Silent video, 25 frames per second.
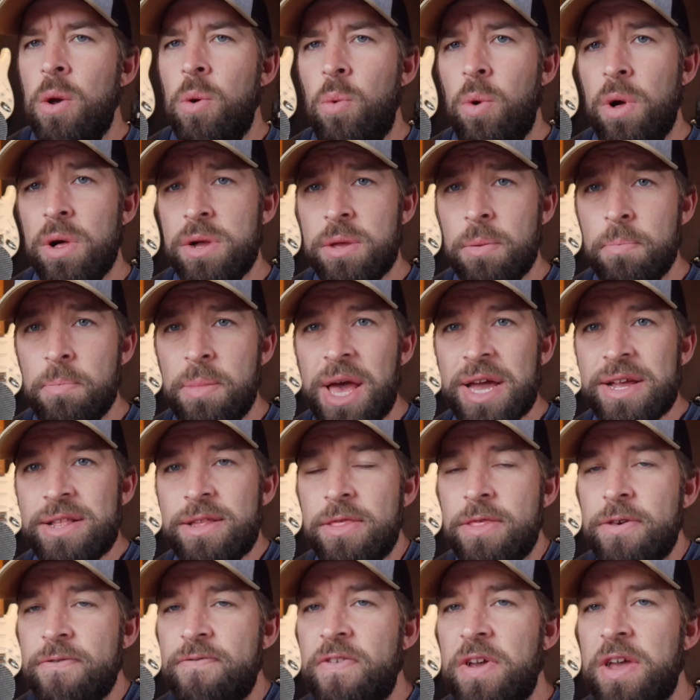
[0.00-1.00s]
Welcome back
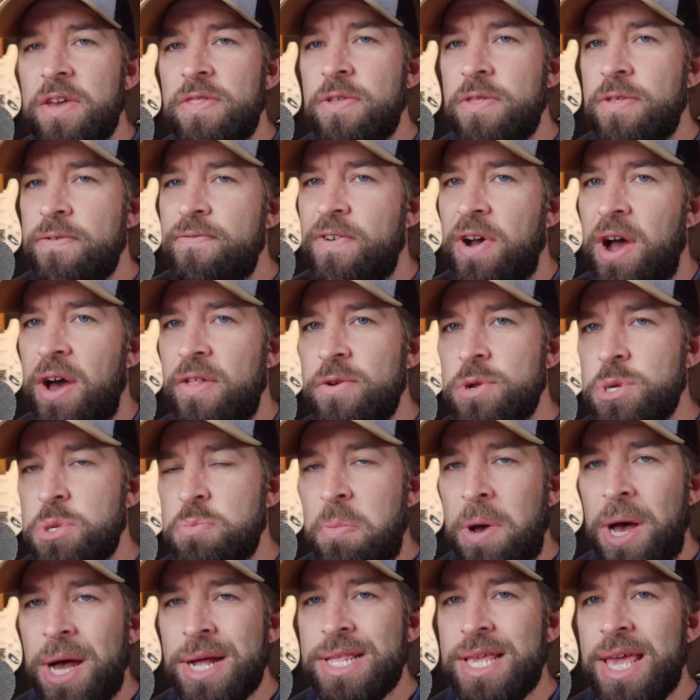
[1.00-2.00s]
to the Faith of the Fathers
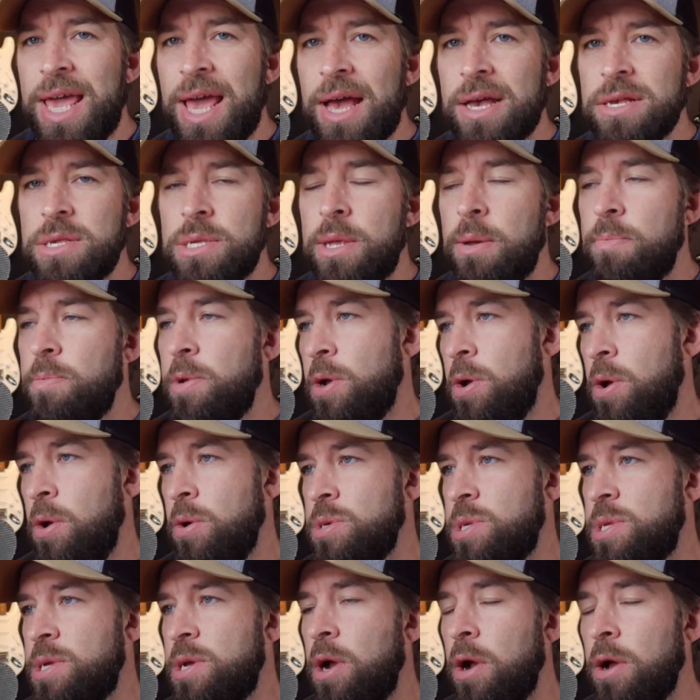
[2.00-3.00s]
podcast. I'm your
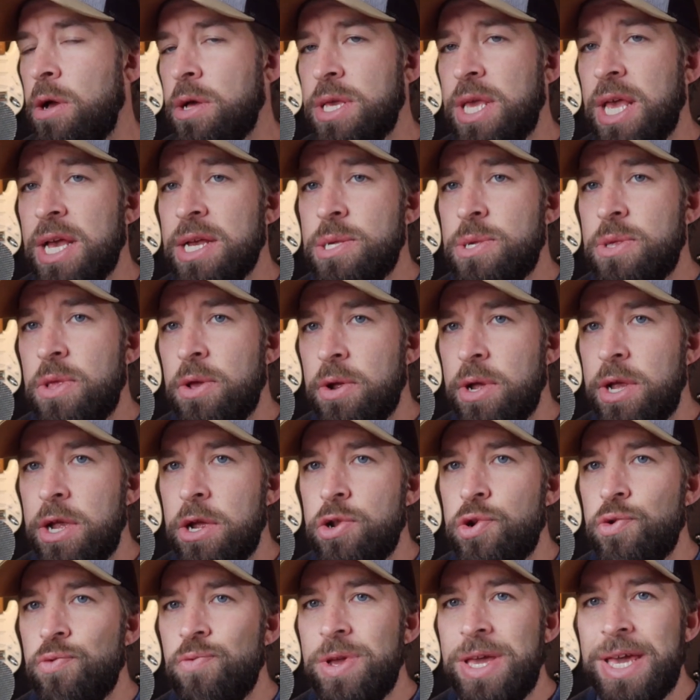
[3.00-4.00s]
host, Karl Gessler,
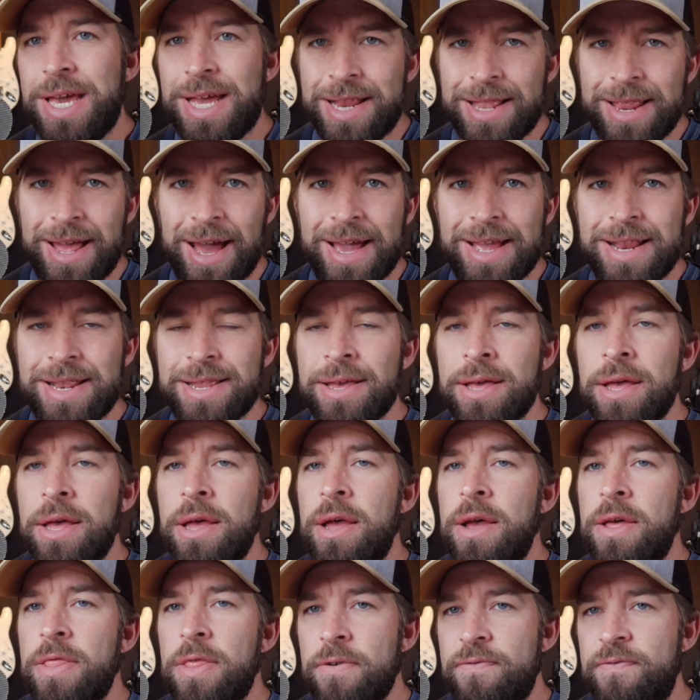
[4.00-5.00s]
here to reignite
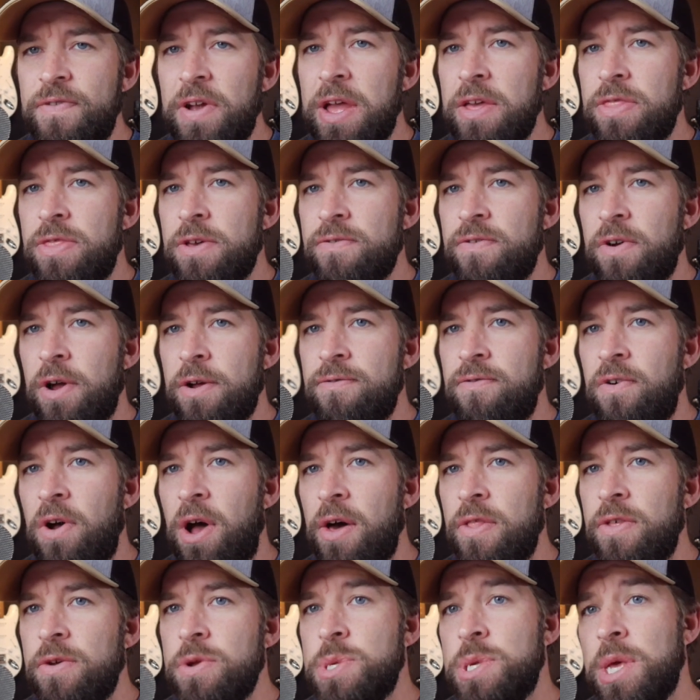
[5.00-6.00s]
the faith of our
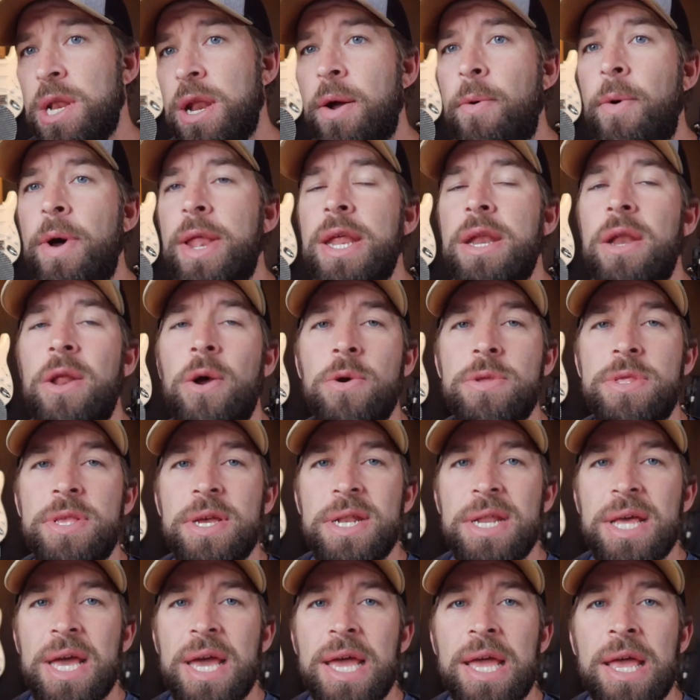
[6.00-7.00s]
fathers. And I want to know
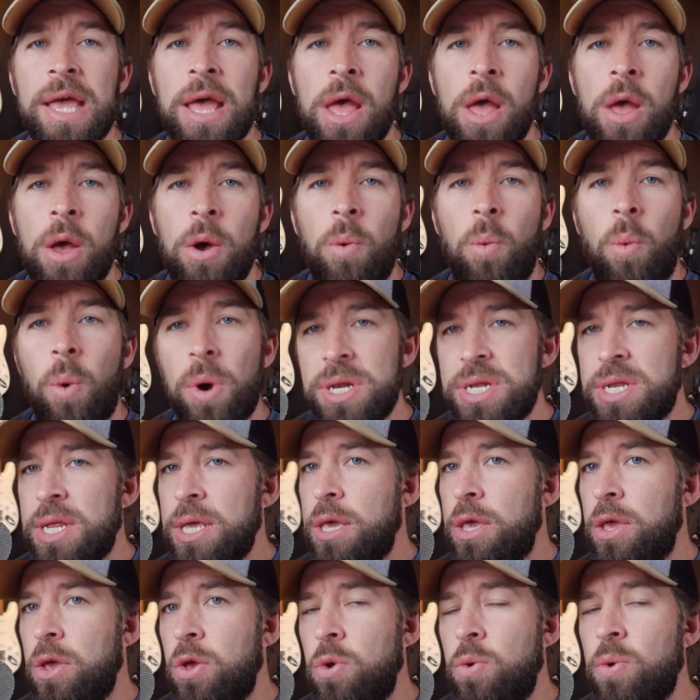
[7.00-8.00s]
today, what do
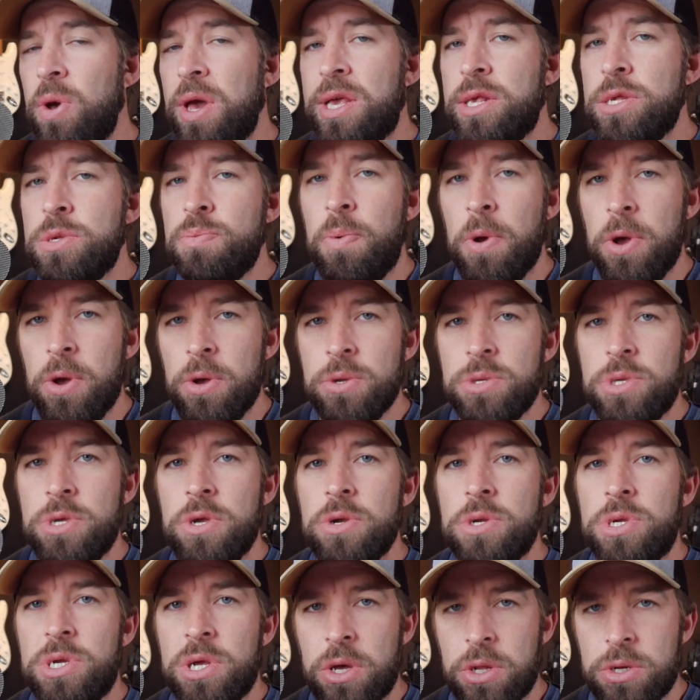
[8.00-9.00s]
you expose
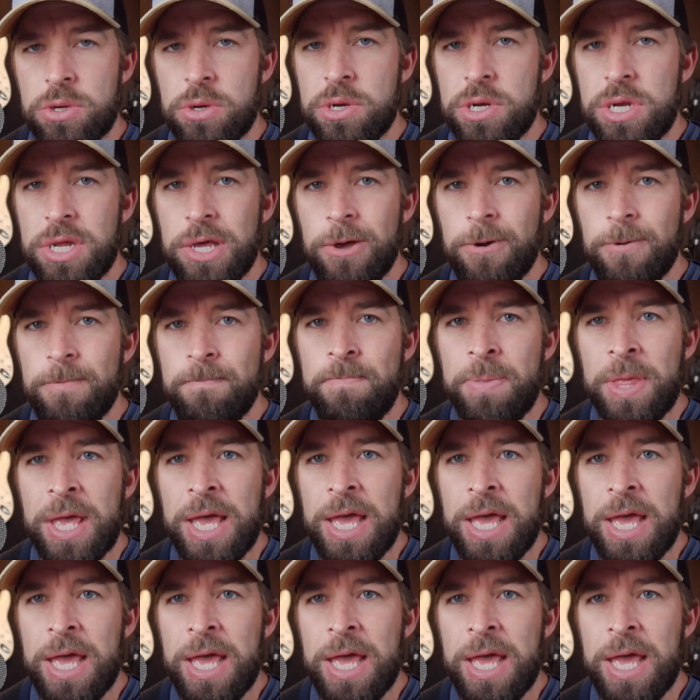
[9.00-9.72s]
your children to?